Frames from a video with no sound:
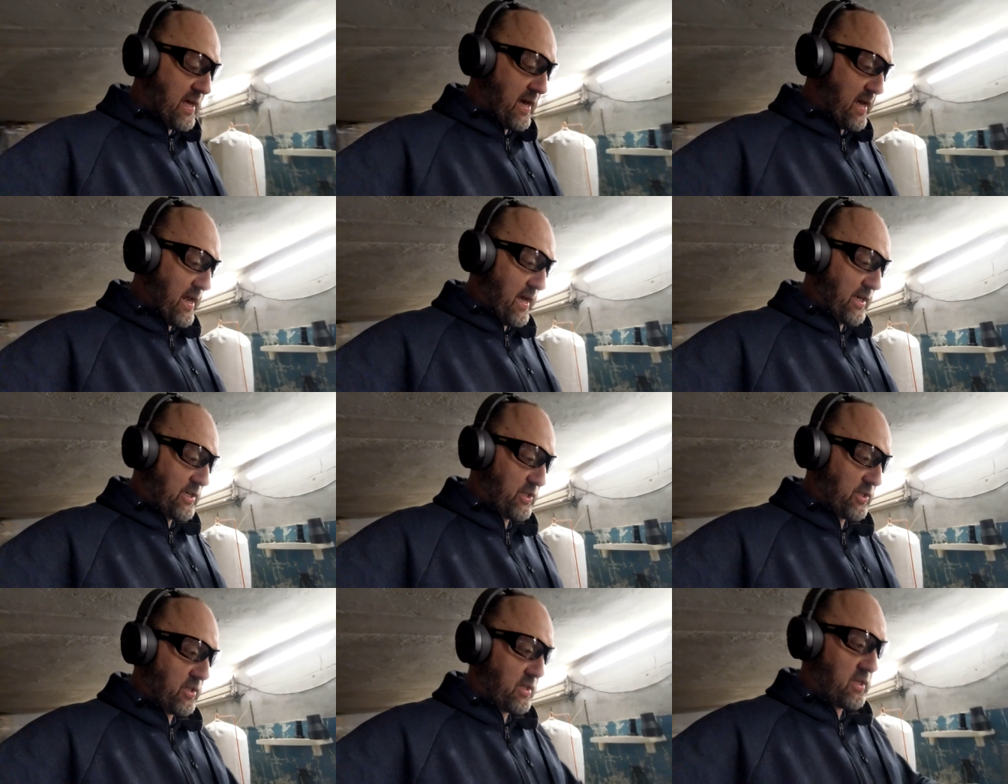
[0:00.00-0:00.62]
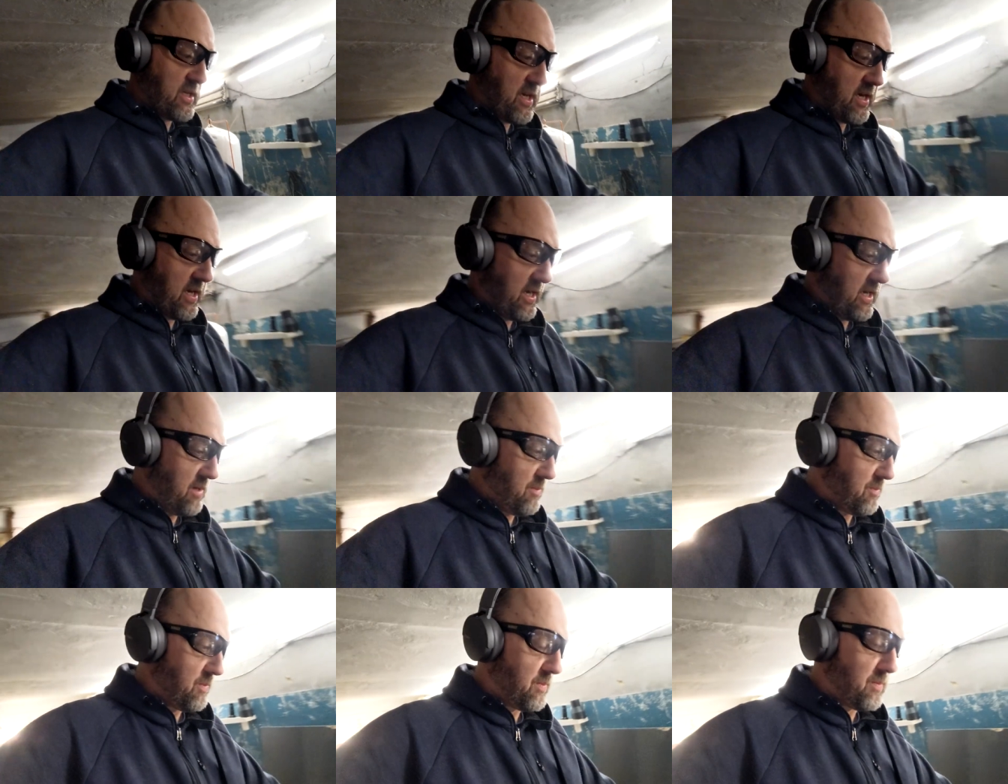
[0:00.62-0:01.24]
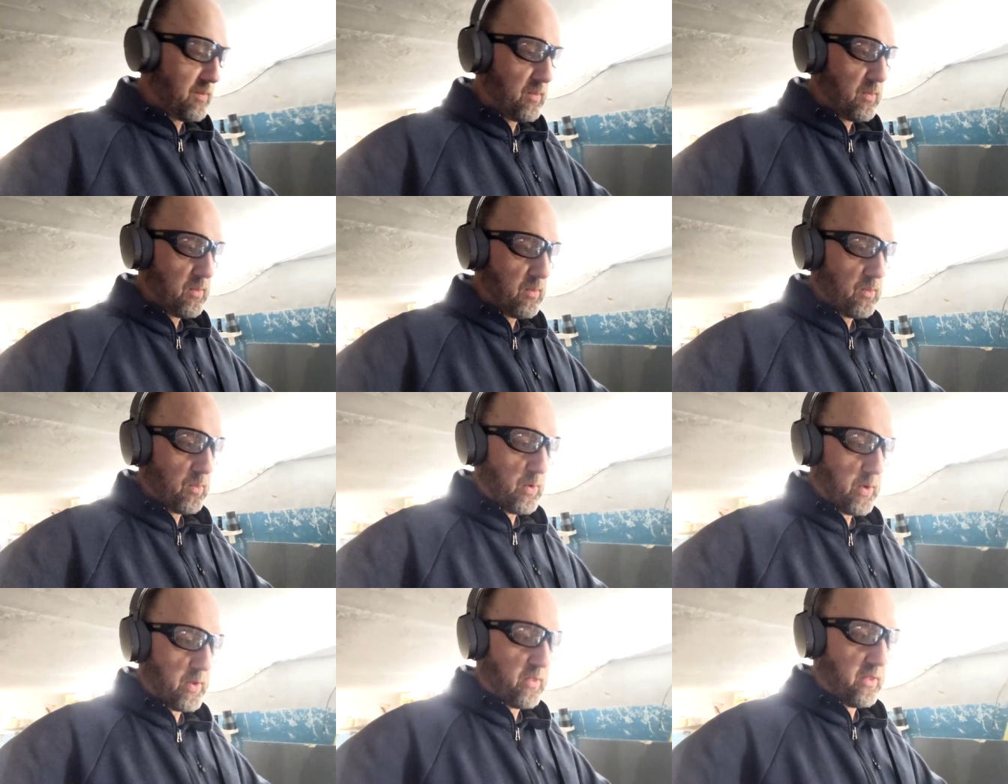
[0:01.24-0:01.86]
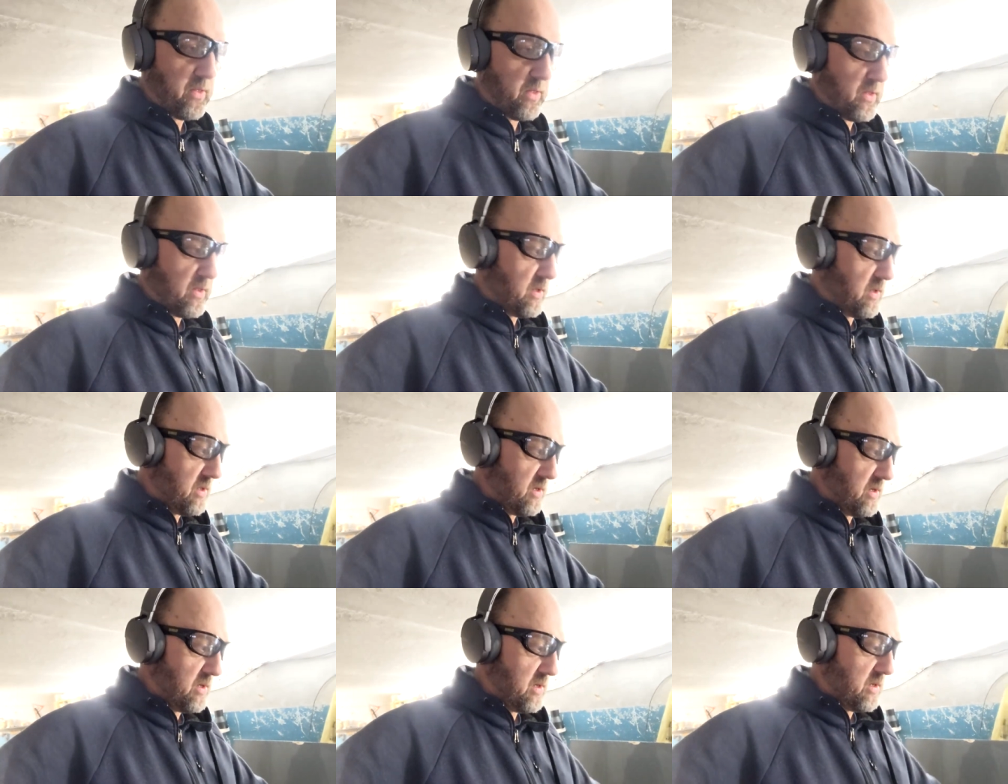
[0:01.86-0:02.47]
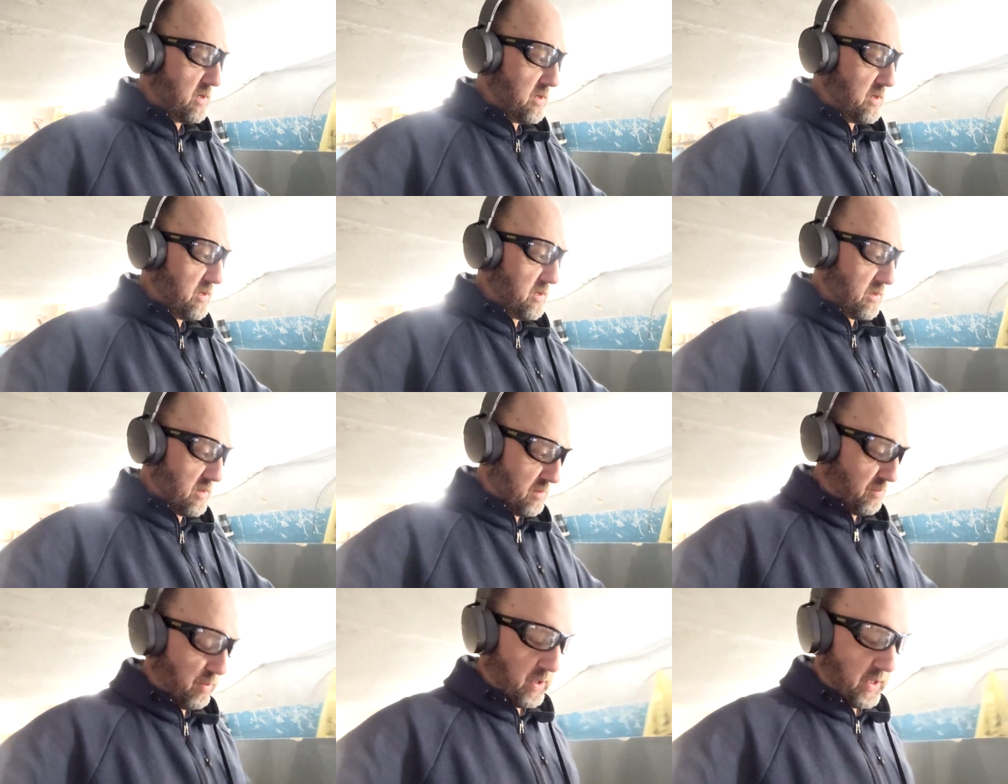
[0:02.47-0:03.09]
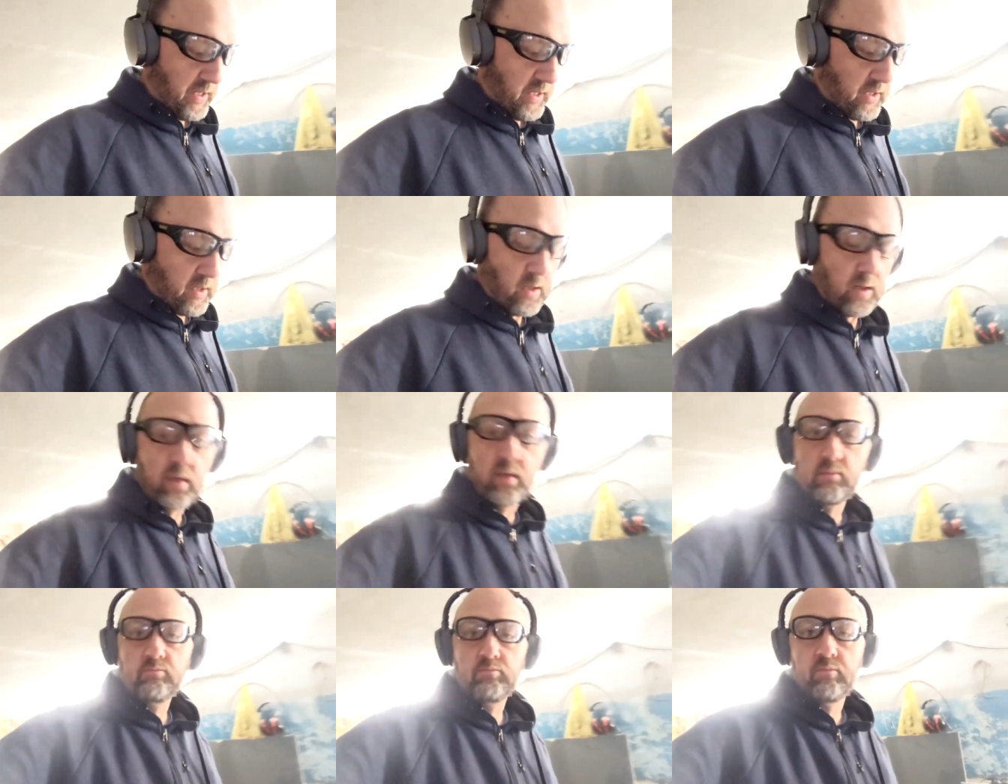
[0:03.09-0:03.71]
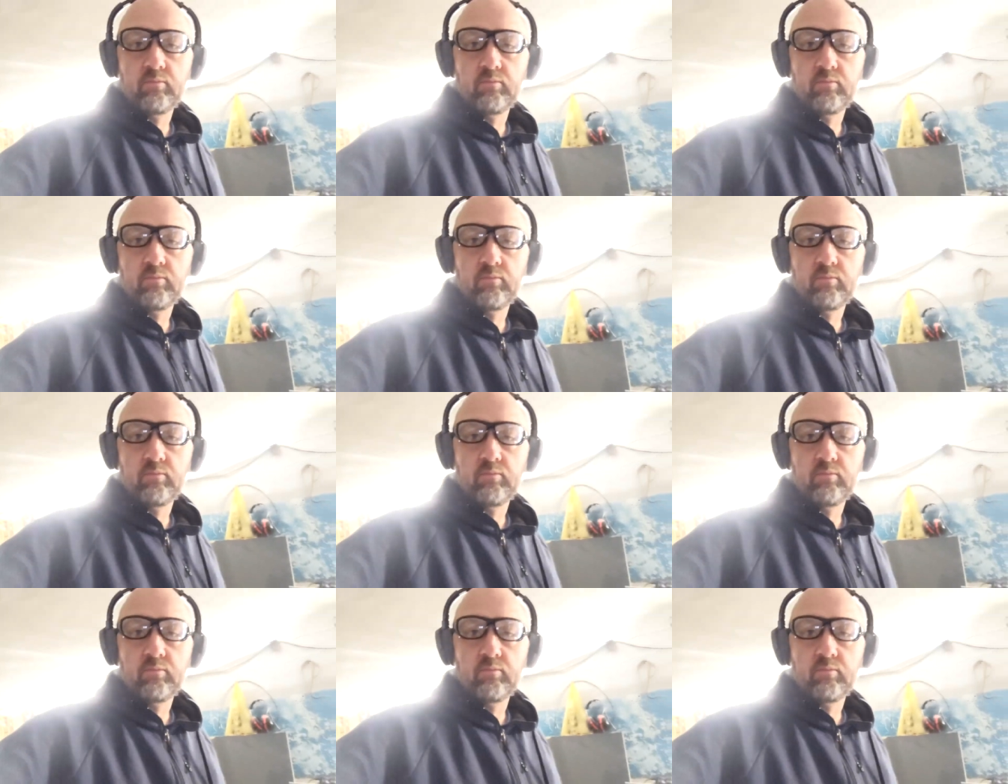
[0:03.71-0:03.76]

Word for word: that actually came with the planer.